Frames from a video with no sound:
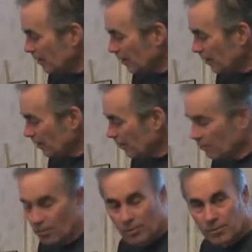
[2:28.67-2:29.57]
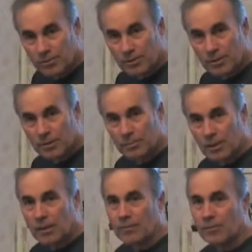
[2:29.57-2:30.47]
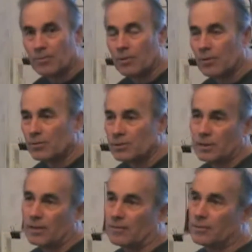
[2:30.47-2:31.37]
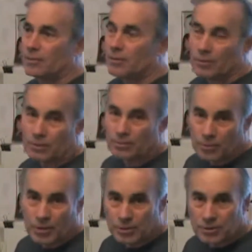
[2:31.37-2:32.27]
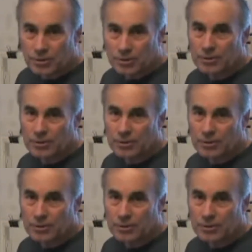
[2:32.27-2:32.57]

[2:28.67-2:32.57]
air horns that you buy for boats that have these little compressors,